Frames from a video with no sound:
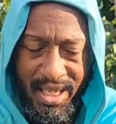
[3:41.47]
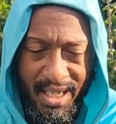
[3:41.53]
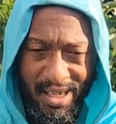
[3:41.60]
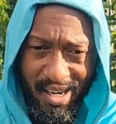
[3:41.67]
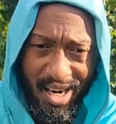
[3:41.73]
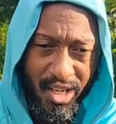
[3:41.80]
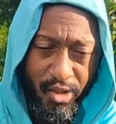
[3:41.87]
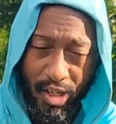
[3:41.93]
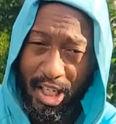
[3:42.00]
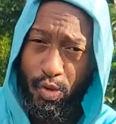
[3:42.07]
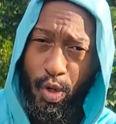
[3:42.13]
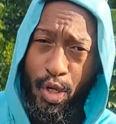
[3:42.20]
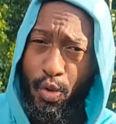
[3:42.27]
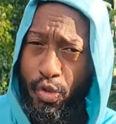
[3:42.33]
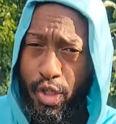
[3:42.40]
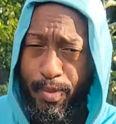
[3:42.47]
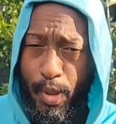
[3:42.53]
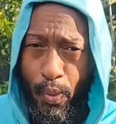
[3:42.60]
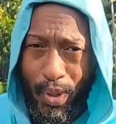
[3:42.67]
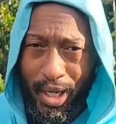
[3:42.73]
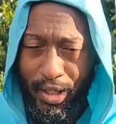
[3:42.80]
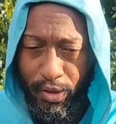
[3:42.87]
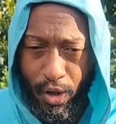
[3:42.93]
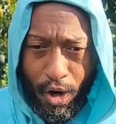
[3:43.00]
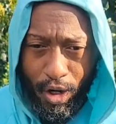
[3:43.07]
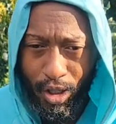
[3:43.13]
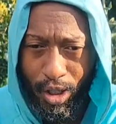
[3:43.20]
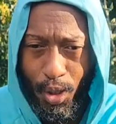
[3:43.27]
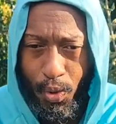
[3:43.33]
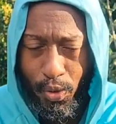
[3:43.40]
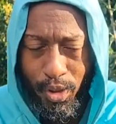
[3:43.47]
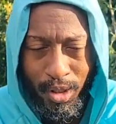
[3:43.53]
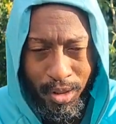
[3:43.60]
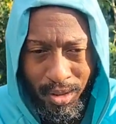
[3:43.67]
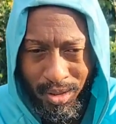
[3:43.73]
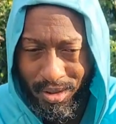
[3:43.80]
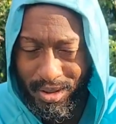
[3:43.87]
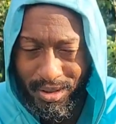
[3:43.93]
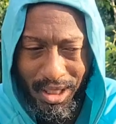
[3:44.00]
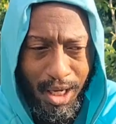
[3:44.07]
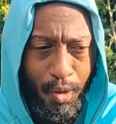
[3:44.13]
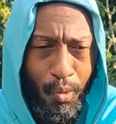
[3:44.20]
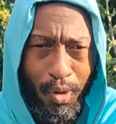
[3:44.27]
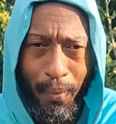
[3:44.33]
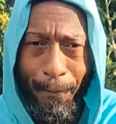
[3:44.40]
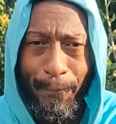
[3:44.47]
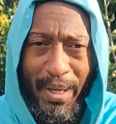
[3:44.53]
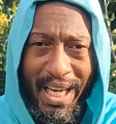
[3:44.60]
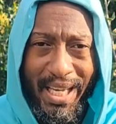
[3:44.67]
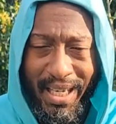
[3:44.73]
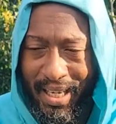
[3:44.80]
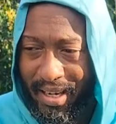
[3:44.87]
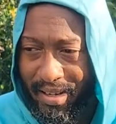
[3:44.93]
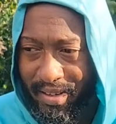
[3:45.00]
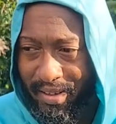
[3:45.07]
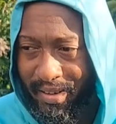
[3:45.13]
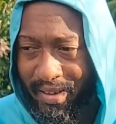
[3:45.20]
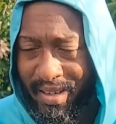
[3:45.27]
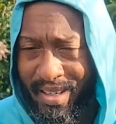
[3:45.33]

All right, so that's why you don't see me wearing dark clothing, because I don't want to bake out here.